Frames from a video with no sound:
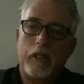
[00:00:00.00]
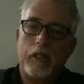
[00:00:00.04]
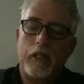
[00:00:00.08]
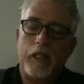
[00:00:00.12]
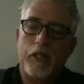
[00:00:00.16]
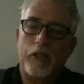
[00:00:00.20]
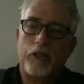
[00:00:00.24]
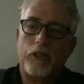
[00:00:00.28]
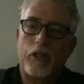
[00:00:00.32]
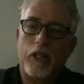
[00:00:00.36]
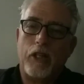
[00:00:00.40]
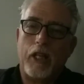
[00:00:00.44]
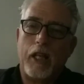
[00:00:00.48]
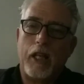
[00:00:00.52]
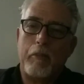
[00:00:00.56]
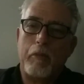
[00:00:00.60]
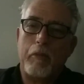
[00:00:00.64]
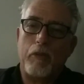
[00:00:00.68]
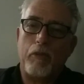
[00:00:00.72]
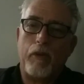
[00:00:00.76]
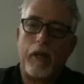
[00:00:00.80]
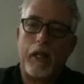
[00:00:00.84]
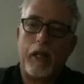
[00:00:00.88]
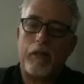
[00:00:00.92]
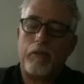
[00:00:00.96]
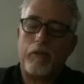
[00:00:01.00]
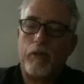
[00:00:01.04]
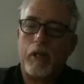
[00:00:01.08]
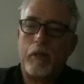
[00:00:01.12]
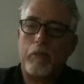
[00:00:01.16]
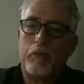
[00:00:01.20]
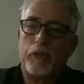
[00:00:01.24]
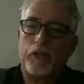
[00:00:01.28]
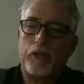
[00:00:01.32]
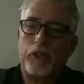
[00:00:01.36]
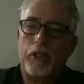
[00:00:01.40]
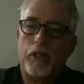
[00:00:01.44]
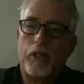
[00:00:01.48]
He's going to give me rent. Rent
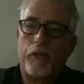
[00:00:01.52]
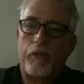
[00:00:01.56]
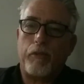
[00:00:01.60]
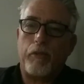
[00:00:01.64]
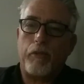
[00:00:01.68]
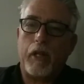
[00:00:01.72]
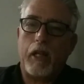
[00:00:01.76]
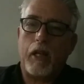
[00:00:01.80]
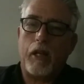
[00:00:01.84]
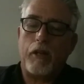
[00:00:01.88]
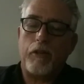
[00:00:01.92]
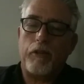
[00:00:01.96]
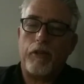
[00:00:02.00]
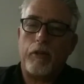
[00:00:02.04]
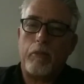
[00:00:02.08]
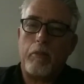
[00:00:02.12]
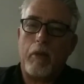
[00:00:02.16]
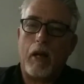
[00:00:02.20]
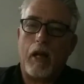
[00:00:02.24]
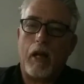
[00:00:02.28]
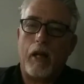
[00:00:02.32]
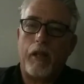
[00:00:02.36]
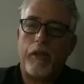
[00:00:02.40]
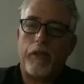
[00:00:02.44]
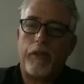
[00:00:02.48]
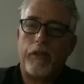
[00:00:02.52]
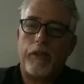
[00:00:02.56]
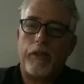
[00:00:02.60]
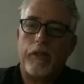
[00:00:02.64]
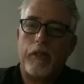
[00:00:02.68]
was still $300 a month,